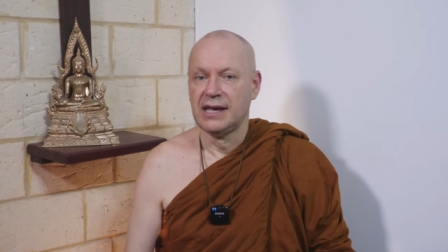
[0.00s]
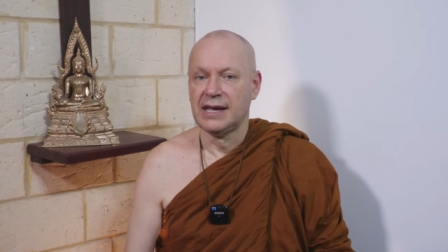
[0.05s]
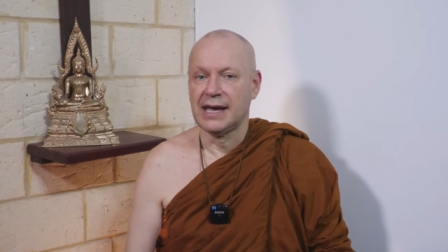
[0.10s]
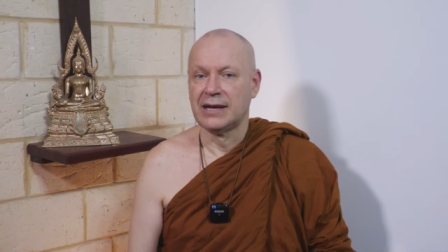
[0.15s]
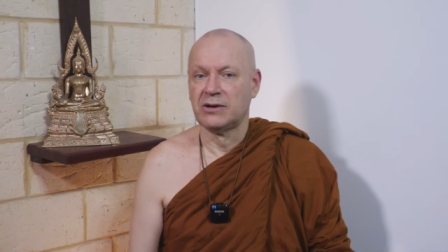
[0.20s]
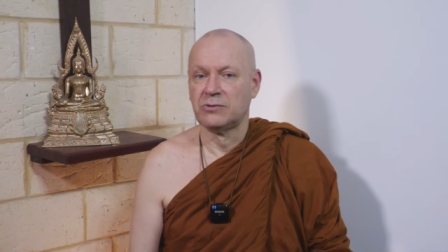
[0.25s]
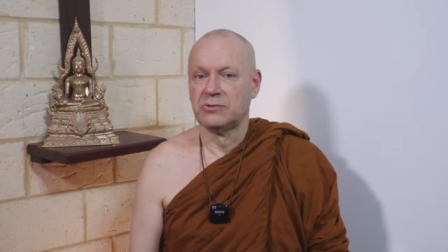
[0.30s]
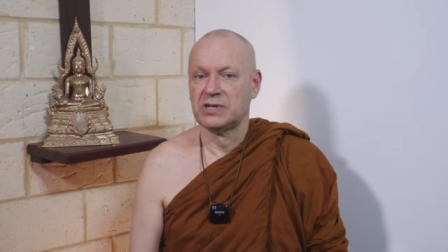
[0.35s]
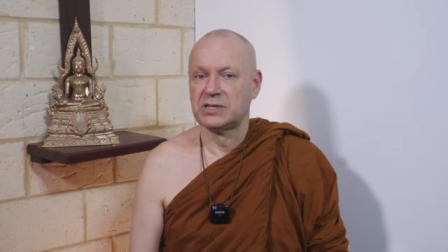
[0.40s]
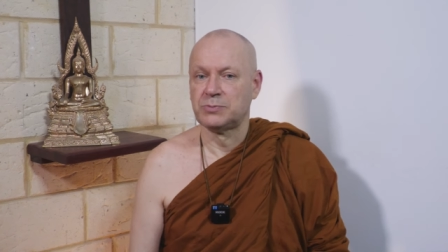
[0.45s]

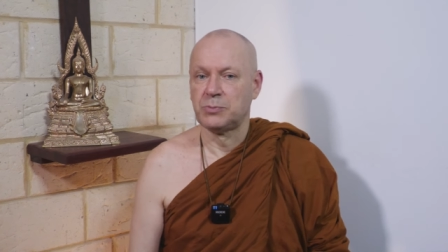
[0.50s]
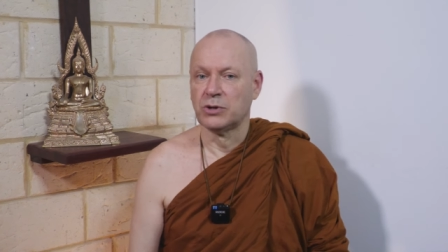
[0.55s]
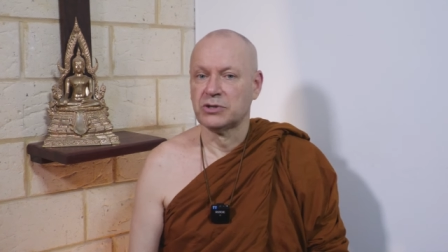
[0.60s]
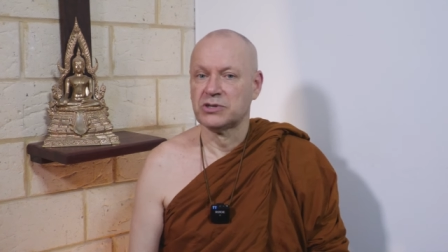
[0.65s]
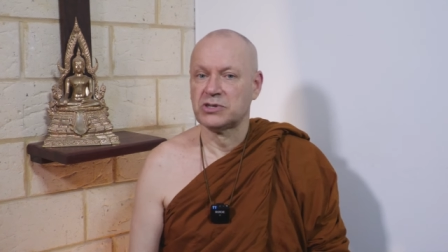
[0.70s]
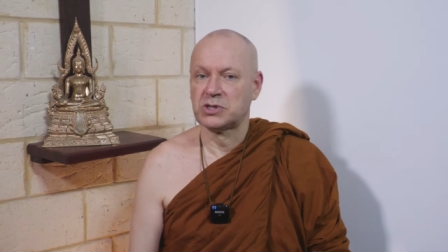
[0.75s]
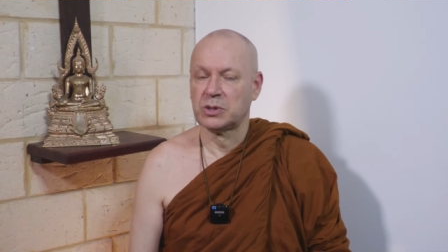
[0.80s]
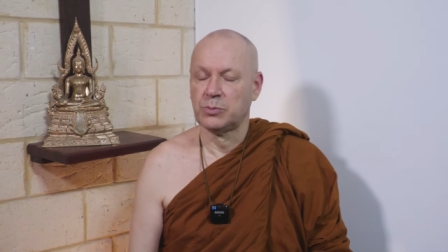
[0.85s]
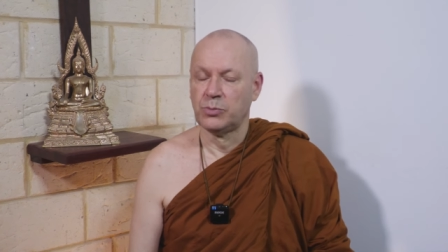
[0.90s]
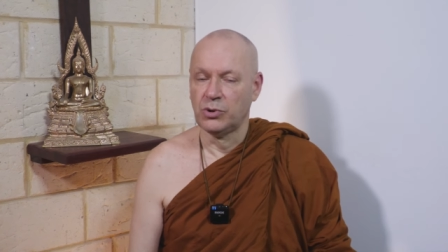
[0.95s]
and
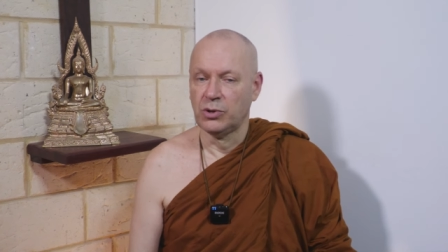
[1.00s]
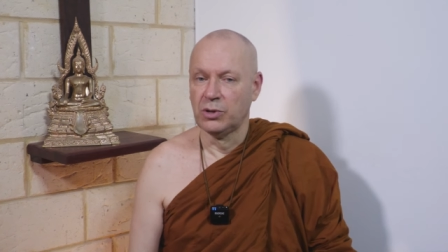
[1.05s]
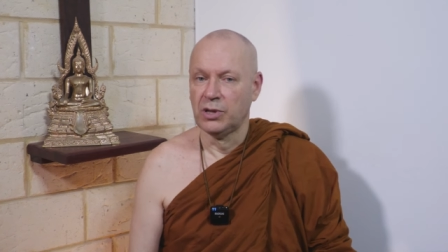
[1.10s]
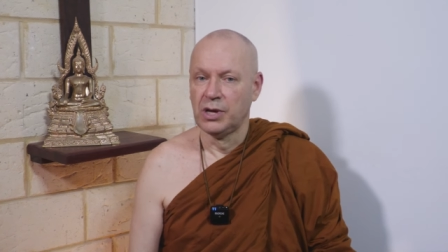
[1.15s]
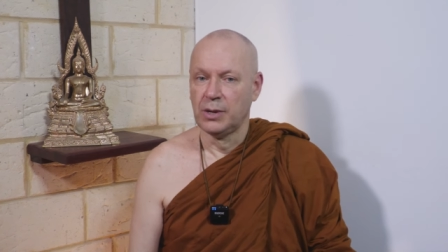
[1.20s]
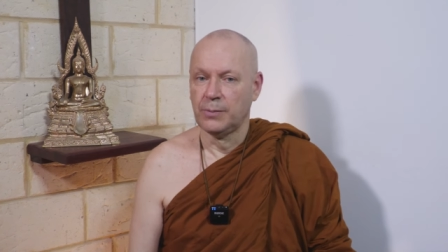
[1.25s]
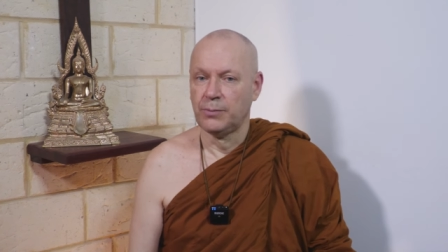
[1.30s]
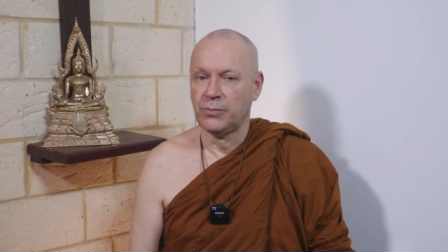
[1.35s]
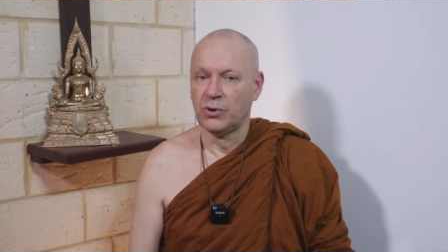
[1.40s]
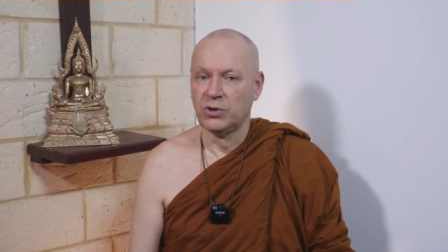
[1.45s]

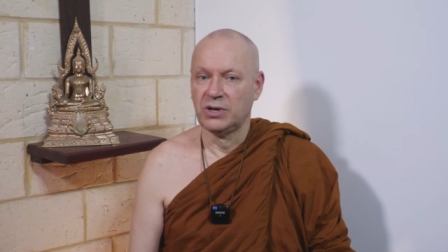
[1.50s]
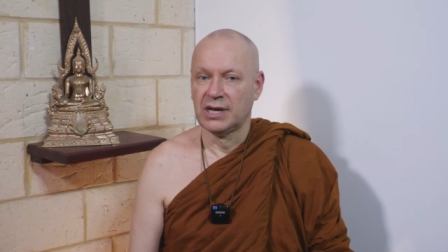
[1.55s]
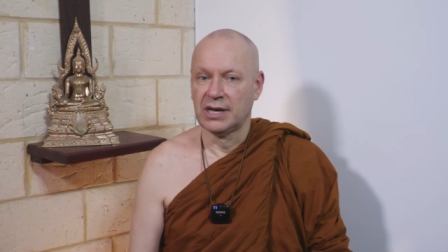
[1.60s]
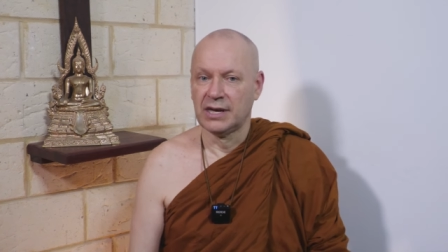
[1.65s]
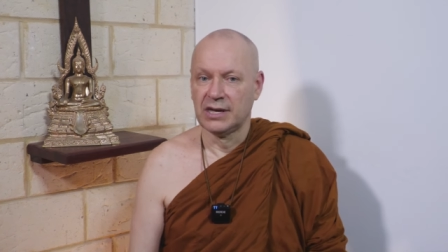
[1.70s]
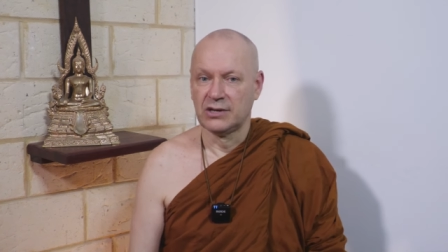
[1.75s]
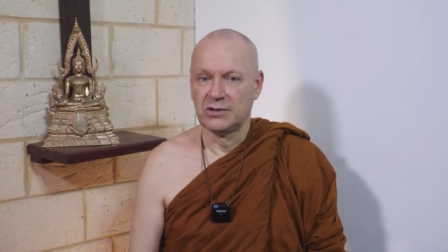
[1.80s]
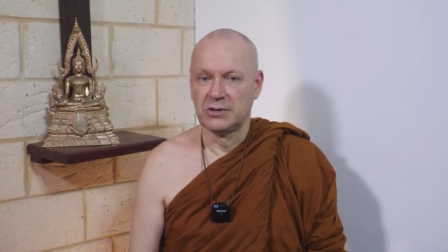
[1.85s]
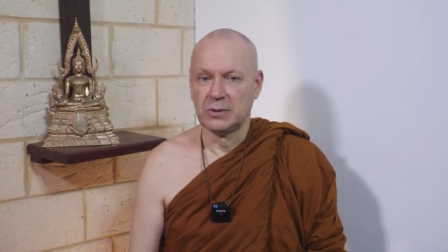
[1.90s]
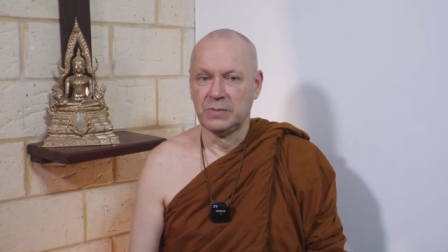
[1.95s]
responsible
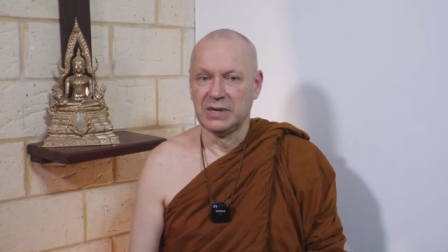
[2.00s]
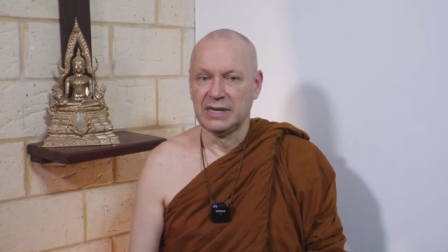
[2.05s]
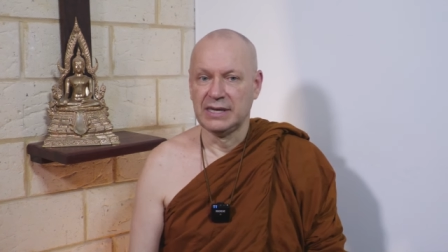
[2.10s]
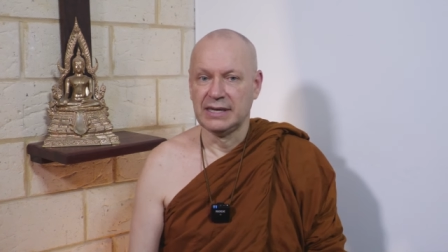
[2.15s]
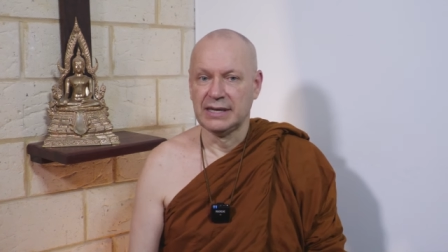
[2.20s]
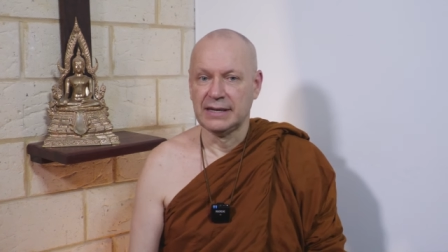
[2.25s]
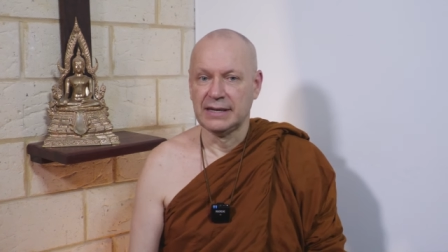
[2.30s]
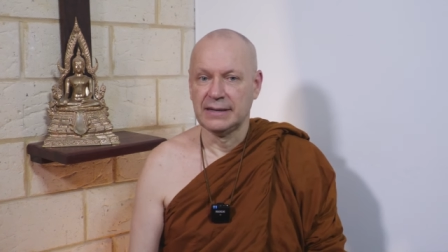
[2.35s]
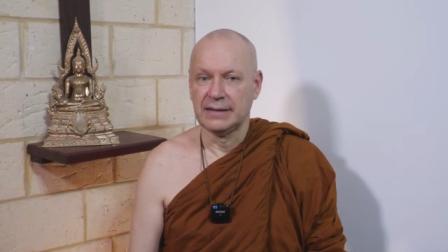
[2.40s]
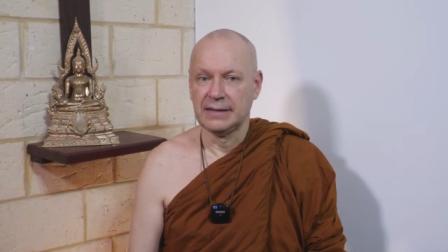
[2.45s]
Buddha to be.